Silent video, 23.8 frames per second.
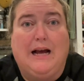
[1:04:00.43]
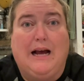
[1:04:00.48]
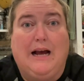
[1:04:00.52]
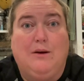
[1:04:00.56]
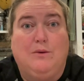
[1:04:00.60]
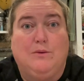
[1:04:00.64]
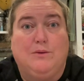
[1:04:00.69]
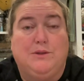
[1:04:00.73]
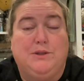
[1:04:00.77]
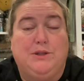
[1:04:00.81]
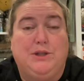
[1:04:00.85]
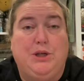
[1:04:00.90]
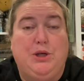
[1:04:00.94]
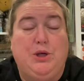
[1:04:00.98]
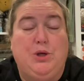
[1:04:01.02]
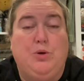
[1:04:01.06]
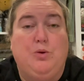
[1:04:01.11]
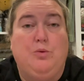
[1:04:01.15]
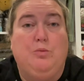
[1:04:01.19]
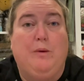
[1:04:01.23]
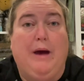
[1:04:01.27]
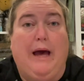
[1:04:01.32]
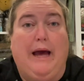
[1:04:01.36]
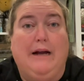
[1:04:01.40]
I will see
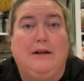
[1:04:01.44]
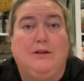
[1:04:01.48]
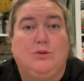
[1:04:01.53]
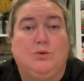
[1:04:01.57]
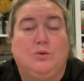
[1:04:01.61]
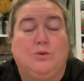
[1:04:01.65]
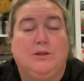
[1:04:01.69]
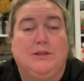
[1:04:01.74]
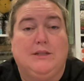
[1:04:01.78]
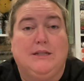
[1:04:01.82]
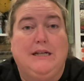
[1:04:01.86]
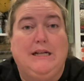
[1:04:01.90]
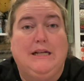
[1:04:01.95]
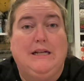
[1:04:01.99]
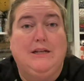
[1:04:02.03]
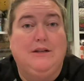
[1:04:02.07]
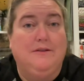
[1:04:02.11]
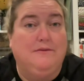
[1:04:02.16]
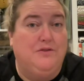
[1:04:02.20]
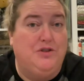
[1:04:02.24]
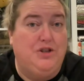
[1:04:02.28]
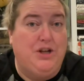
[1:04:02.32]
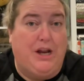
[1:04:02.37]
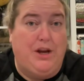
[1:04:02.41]
you back towards the end
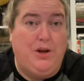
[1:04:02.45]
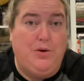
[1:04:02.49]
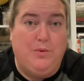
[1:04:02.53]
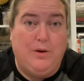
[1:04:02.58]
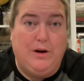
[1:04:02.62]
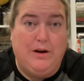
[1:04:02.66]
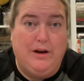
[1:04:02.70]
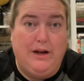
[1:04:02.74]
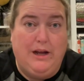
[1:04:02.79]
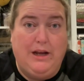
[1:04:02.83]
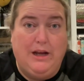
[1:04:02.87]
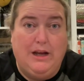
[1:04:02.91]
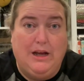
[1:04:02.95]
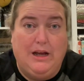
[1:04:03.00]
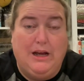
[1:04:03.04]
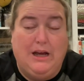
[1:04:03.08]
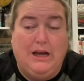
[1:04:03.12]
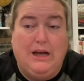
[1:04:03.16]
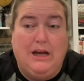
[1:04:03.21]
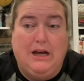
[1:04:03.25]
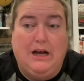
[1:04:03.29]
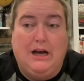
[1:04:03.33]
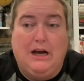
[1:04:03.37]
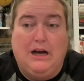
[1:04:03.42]
of January.
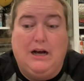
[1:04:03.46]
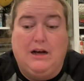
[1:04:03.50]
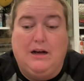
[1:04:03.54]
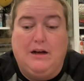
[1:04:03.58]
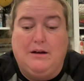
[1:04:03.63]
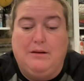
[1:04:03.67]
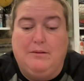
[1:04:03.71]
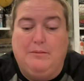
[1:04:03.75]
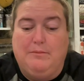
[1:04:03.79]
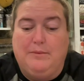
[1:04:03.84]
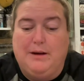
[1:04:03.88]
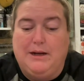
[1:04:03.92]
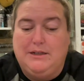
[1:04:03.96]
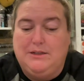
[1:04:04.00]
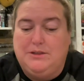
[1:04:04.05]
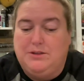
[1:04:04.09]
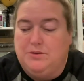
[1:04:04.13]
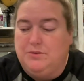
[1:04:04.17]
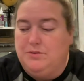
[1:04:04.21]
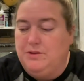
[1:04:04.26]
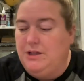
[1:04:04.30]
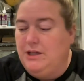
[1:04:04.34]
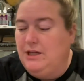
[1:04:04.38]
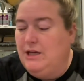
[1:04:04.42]
I
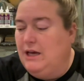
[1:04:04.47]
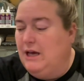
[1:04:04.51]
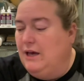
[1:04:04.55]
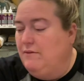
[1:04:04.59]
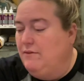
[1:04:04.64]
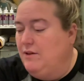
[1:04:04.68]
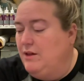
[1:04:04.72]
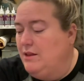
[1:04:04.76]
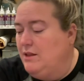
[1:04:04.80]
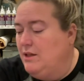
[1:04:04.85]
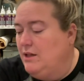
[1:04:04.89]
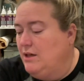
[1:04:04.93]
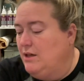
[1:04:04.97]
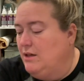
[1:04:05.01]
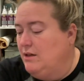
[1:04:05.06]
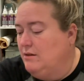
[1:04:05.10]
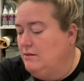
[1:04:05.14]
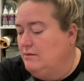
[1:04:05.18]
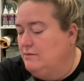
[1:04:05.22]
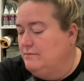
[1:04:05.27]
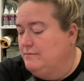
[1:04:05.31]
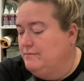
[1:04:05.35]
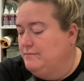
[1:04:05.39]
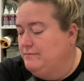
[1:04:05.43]
don't think I have anything
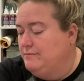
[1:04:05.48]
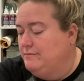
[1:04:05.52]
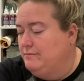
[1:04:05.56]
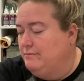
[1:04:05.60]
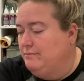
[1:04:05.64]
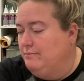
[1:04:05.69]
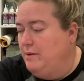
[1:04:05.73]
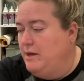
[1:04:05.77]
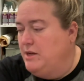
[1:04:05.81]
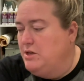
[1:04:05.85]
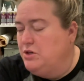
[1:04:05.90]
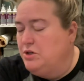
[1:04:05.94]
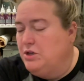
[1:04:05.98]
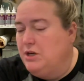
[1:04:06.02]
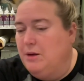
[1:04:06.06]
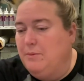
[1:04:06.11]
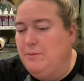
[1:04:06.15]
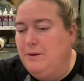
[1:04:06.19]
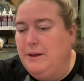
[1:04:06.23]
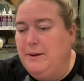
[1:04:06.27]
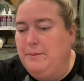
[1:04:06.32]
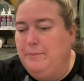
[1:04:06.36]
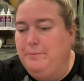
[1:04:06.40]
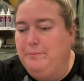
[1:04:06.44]
major
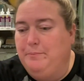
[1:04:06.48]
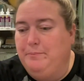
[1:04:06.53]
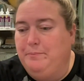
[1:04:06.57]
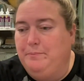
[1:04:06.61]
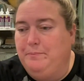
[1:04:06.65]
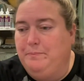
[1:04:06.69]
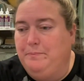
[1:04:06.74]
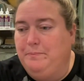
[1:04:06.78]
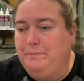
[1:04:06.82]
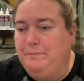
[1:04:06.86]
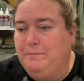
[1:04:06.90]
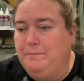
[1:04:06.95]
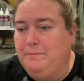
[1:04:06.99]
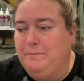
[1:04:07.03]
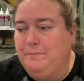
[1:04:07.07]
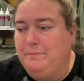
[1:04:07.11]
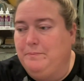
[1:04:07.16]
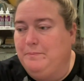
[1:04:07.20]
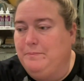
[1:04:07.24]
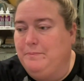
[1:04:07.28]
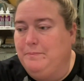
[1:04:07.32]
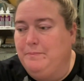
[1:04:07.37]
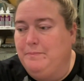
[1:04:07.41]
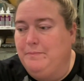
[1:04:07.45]
coming up.
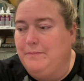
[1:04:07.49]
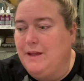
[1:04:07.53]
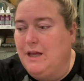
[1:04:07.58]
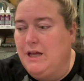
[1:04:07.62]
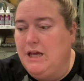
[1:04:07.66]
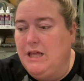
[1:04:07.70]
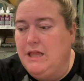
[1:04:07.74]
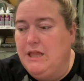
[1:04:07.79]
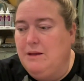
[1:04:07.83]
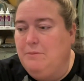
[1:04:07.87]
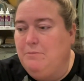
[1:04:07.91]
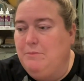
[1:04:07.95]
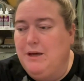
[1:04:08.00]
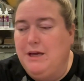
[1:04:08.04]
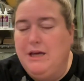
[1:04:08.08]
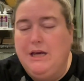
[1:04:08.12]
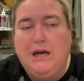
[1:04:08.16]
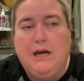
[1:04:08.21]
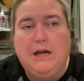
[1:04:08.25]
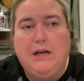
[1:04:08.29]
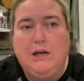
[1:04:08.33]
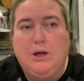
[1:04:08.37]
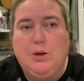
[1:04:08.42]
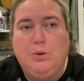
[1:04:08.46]
Anything big
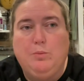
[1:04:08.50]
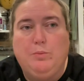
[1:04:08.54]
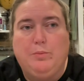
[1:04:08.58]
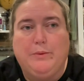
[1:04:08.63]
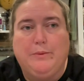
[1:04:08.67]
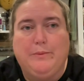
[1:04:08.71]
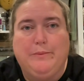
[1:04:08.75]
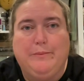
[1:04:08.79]
yet? Nope.